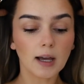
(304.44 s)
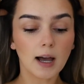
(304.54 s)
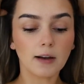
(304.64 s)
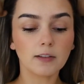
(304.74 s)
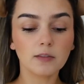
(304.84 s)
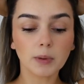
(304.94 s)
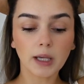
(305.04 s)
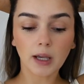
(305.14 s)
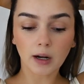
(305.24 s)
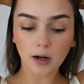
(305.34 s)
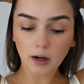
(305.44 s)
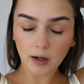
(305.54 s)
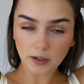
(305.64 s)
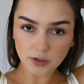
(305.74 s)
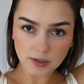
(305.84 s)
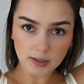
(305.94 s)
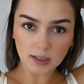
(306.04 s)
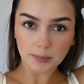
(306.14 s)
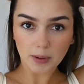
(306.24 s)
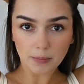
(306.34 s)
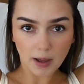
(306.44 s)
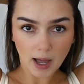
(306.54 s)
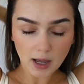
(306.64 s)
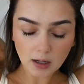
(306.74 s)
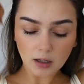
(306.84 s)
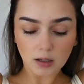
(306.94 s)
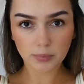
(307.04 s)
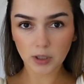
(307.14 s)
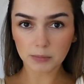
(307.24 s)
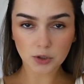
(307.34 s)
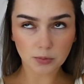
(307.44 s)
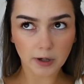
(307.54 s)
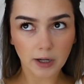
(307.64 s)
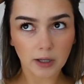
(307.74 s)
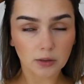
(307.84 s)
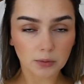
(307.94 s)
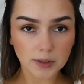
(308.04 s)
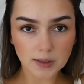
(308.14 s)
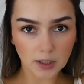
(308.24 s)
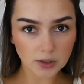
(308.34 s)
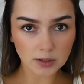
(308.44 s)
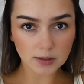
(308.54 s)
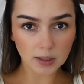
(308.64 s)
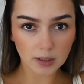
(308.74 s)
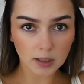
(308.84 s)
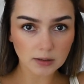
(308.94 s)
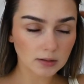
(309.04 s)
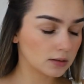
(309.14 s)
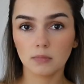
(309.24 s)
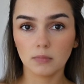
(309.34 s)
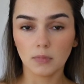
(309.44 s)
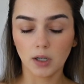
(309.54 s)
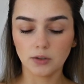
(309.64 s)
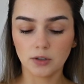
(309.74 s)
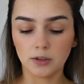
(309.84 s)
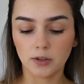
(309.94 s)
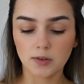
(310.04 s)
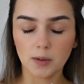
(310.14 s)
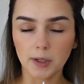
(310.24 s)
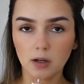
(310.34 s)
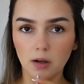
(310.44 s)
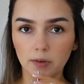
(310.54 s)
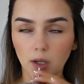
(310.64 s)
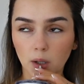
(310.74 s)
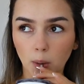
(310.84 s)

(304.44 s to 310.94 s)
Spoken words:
half of my hair and just clip it back. Pretty much working in 3 sections, I guess. I turn and sell my coffee.